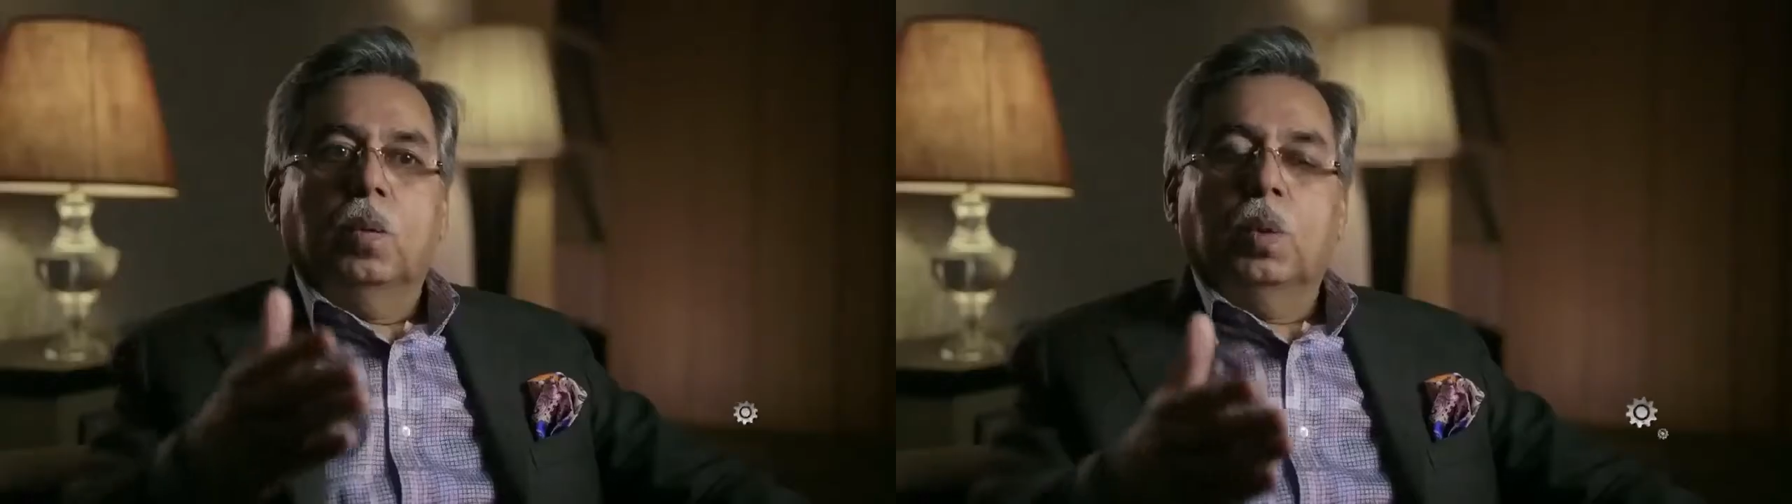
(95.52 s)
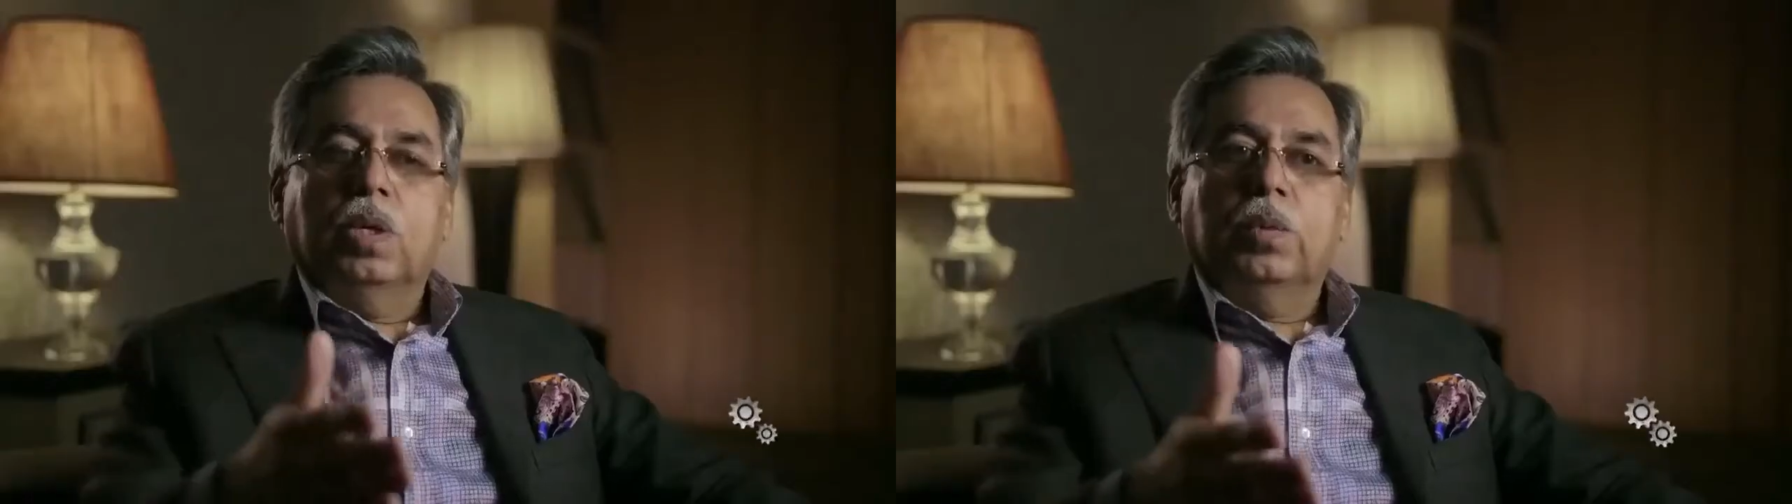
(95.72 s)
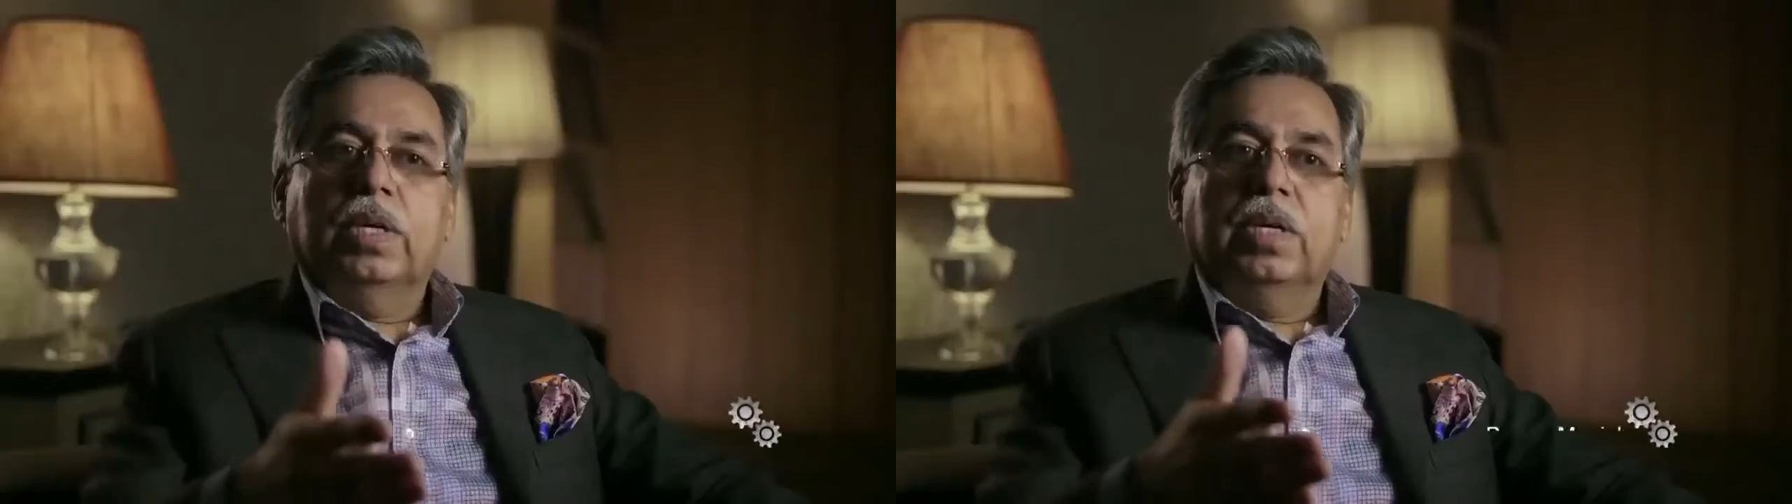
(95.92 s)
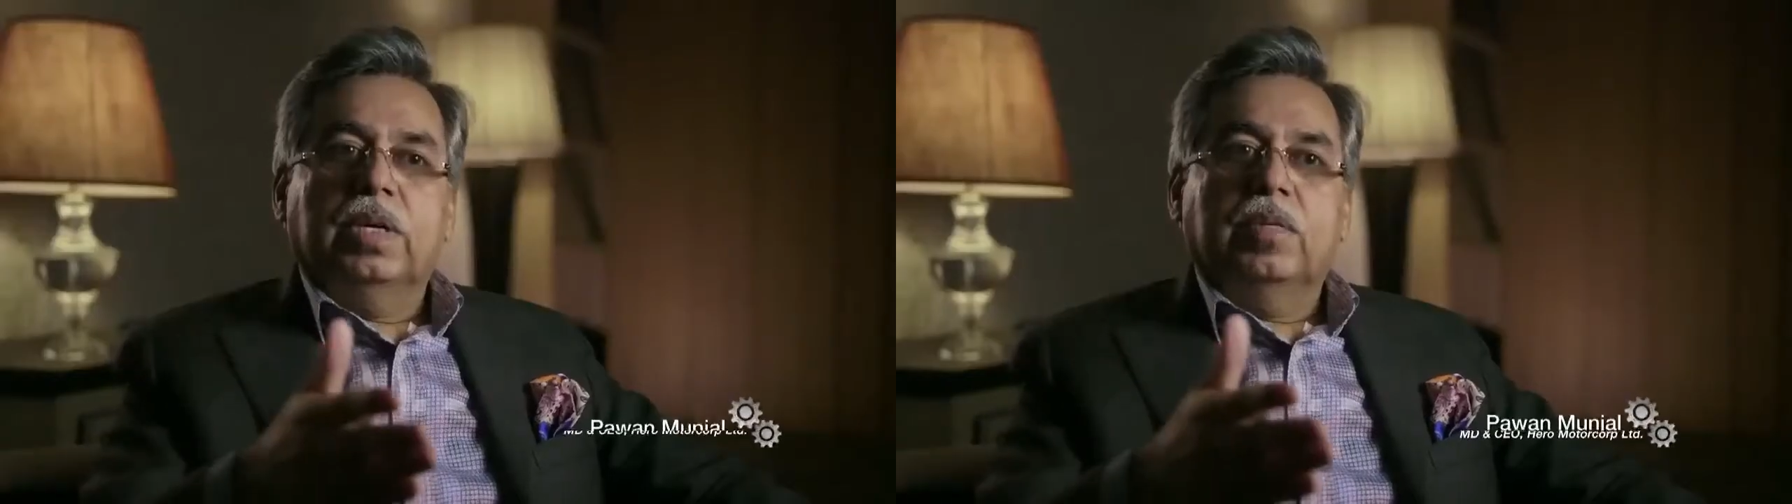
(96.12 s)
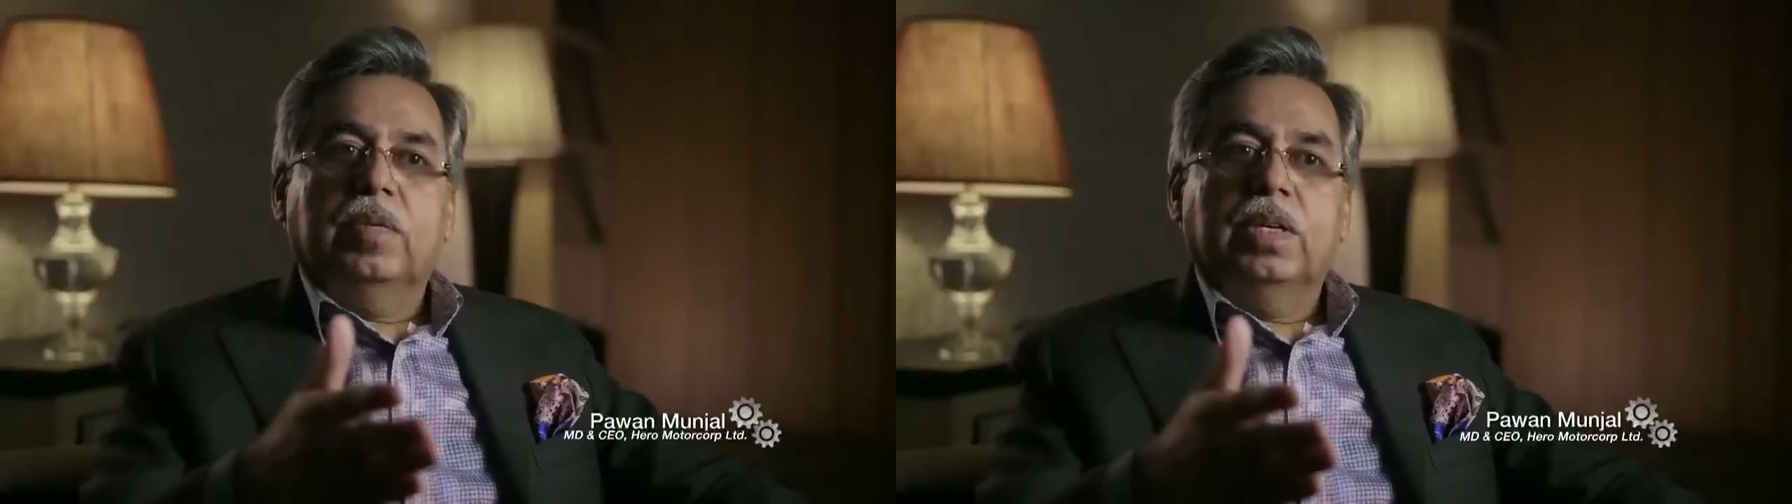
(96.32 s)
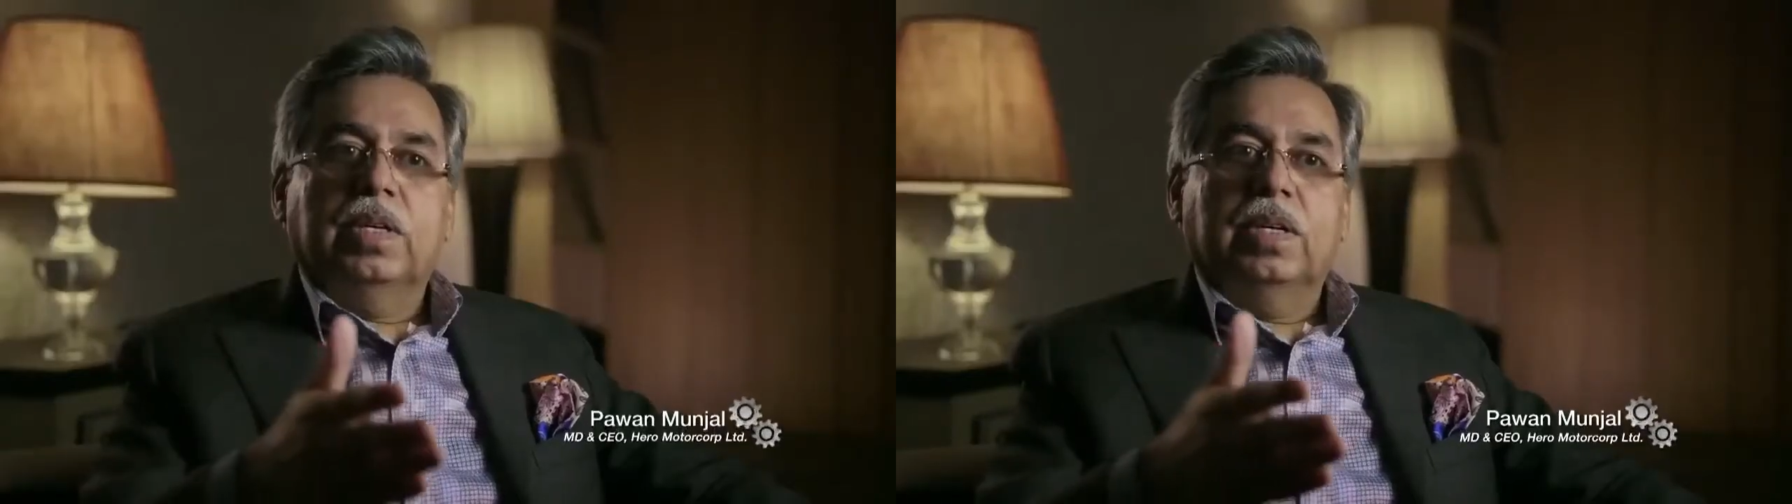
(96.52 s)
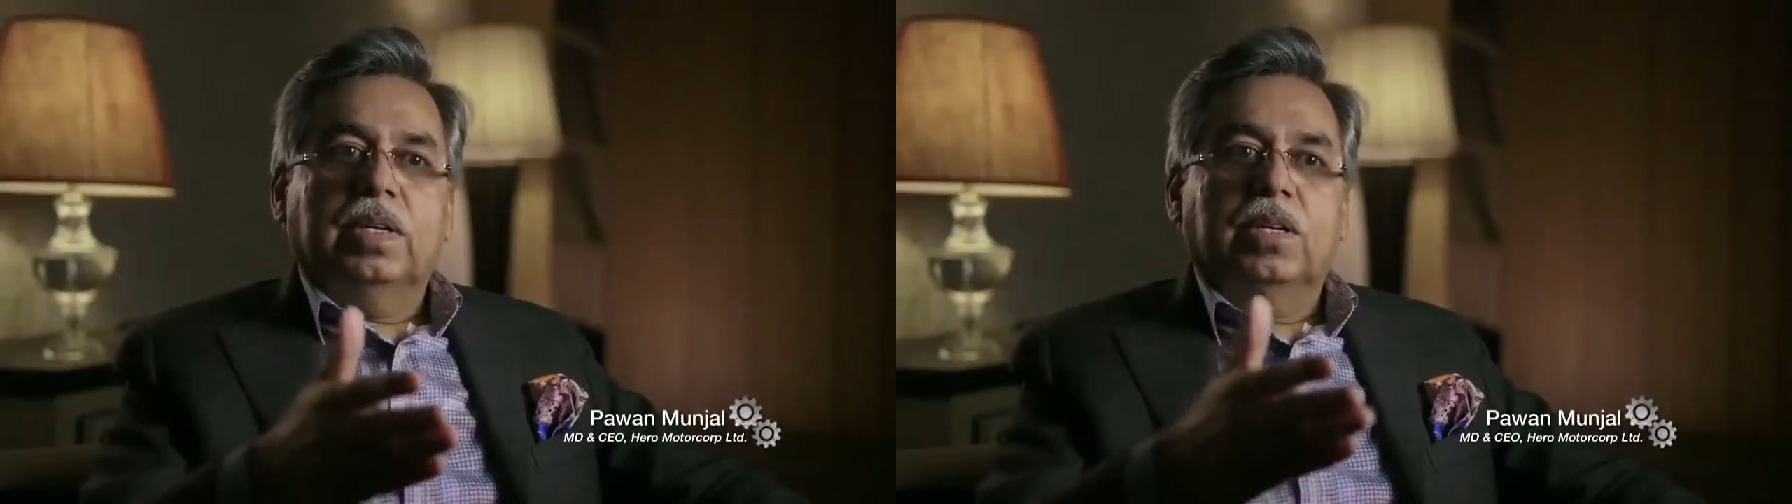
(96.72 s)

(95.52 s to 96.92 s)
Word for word: Well, we, we